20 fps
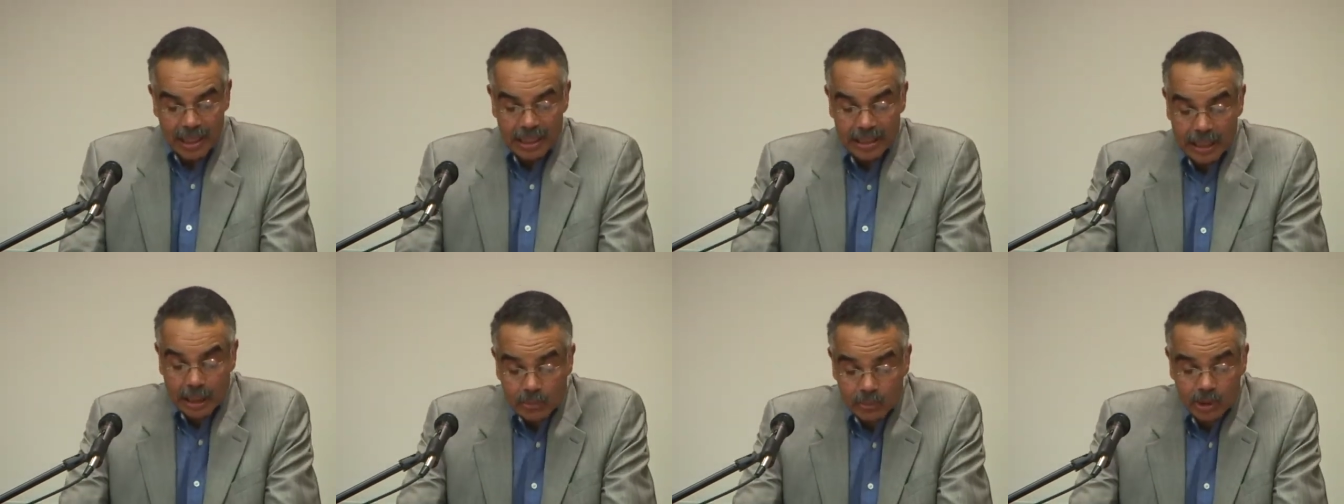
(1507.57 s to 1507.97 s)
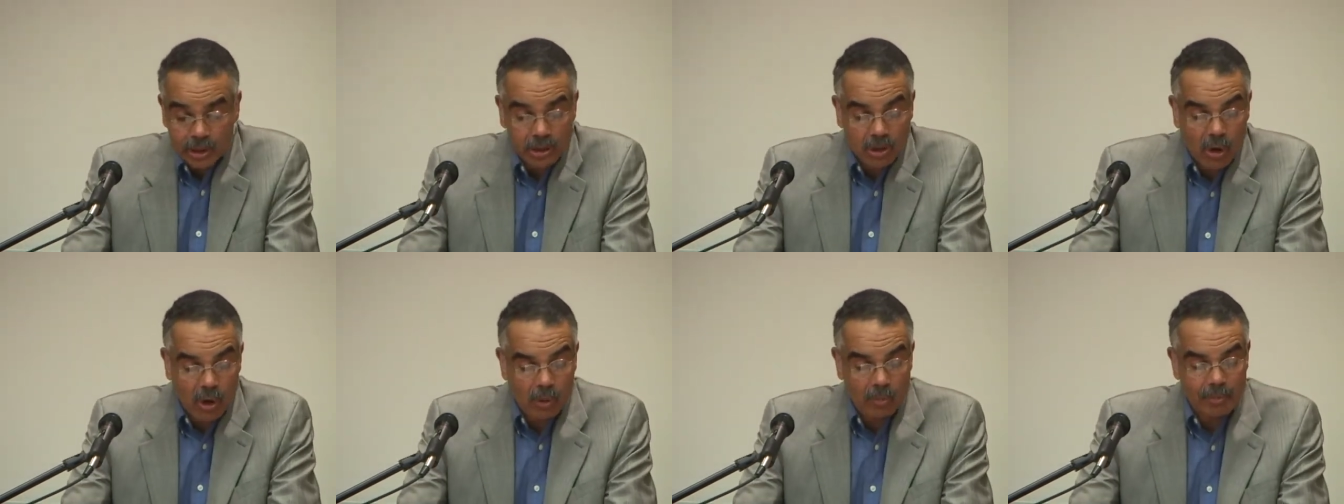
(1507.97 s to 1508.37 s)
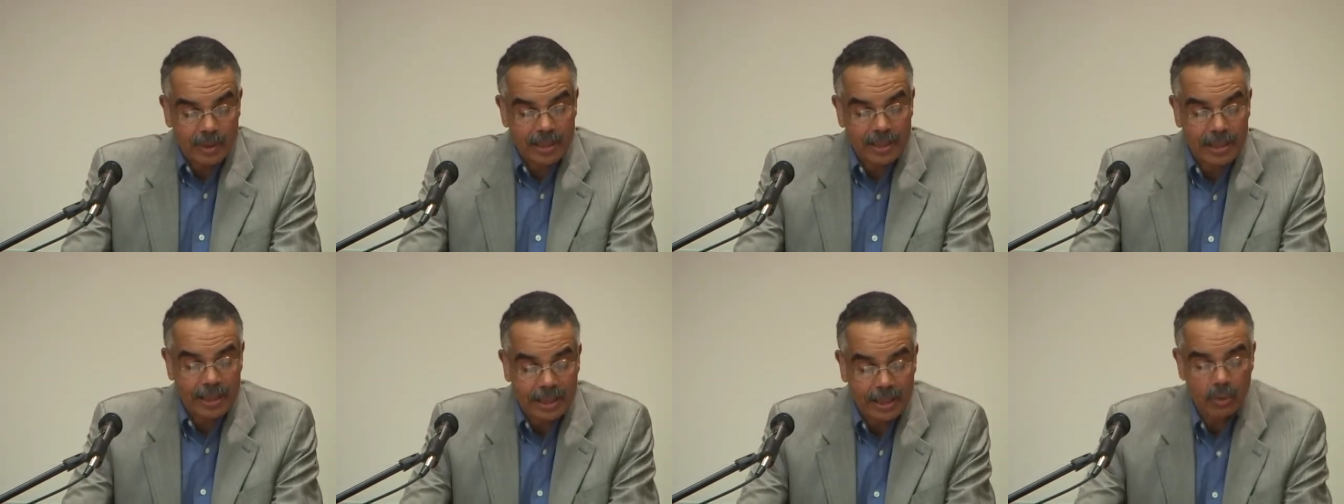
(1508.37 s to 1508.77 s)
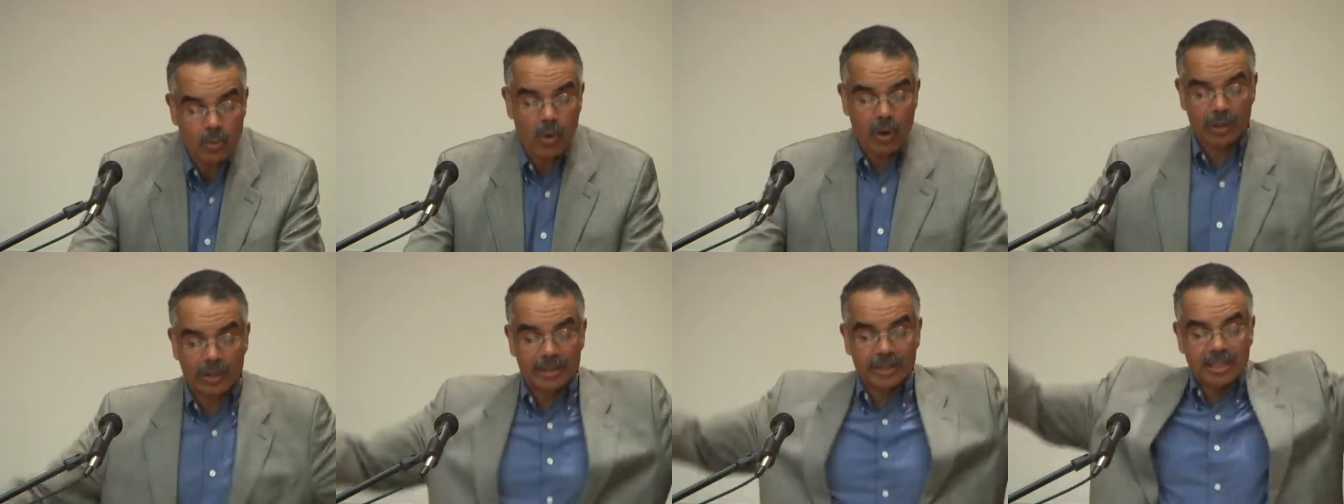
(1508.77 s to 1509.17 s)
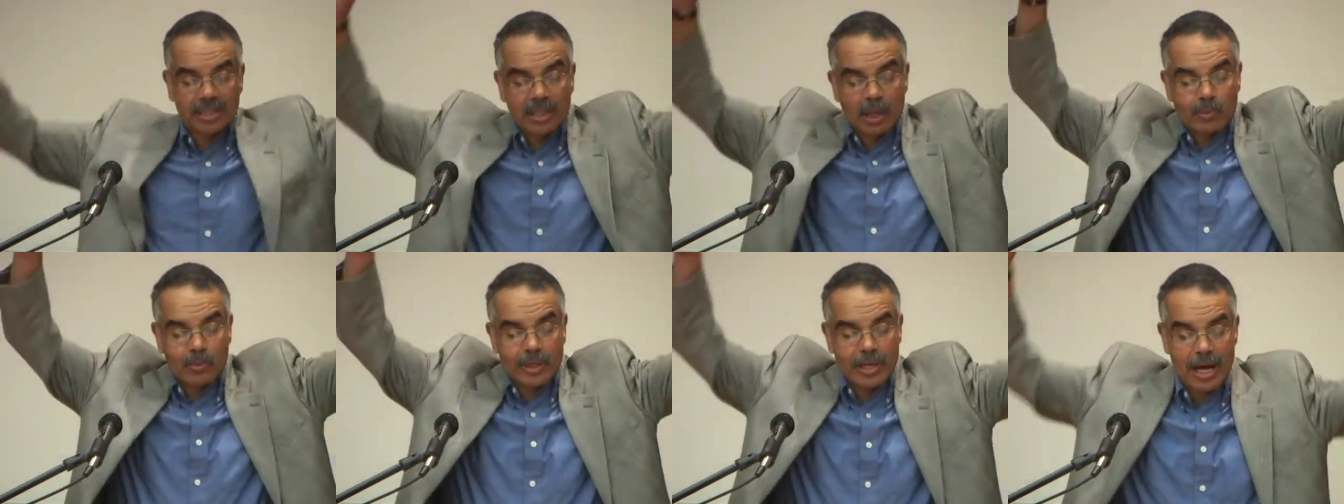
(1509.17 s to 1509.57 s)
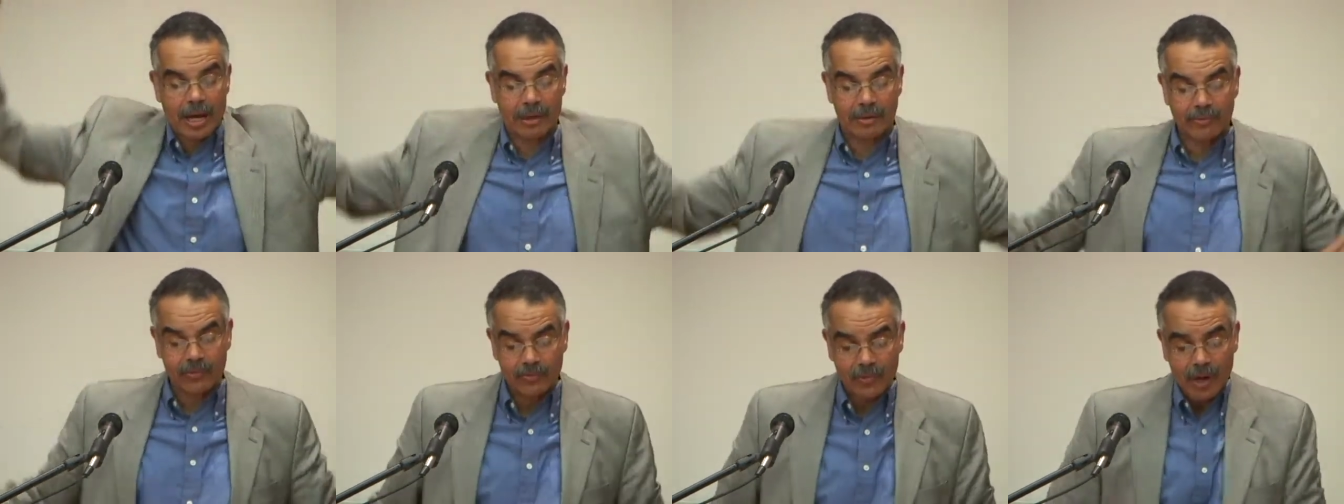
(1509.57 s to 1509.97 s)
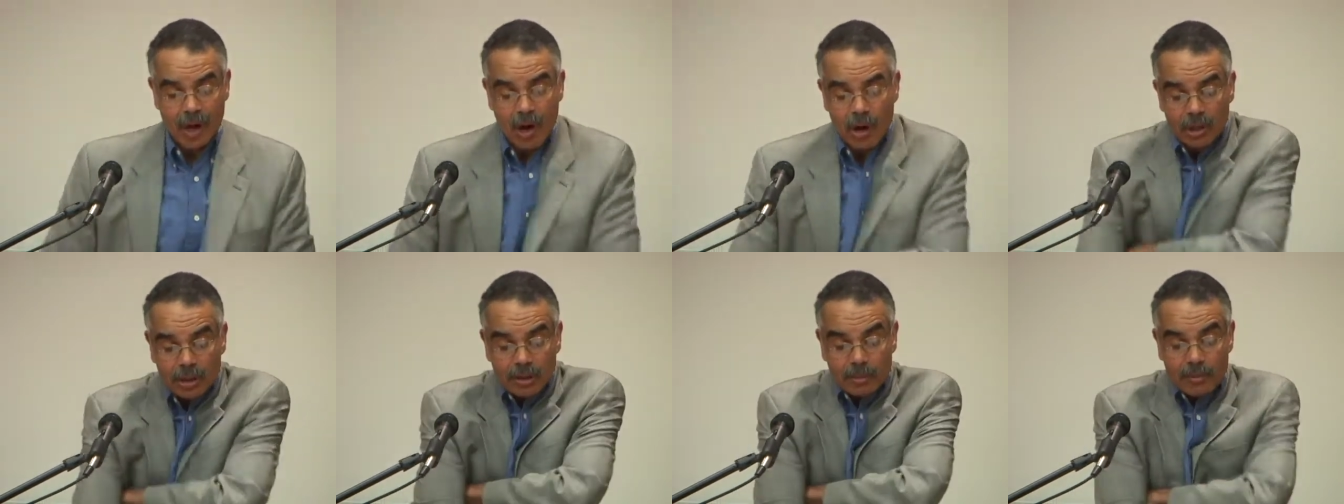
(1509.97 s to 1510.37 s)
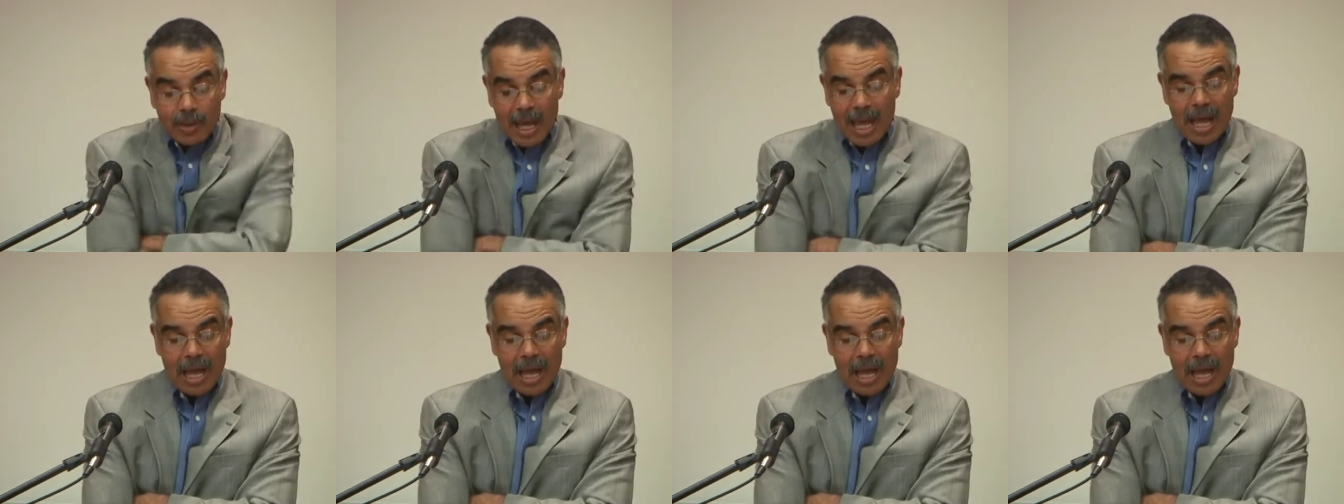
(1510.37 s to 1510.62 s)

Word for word: Linwood told me that he wanted someone out of Harlem.